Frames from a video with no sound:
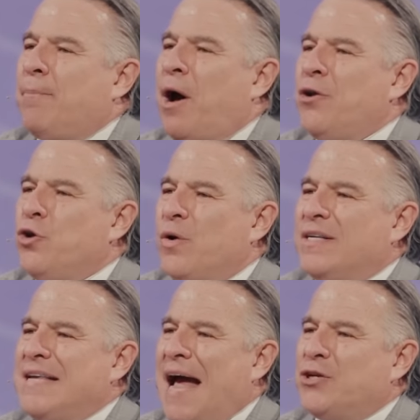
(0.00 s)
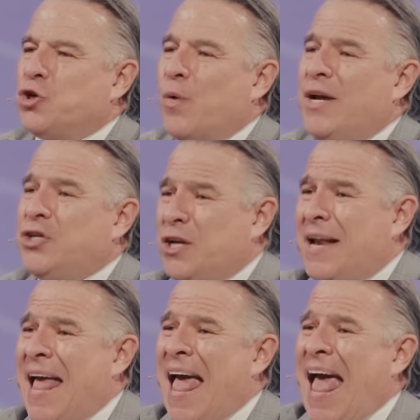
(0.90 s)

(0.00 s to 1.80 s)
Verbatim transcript: upon your exaggeration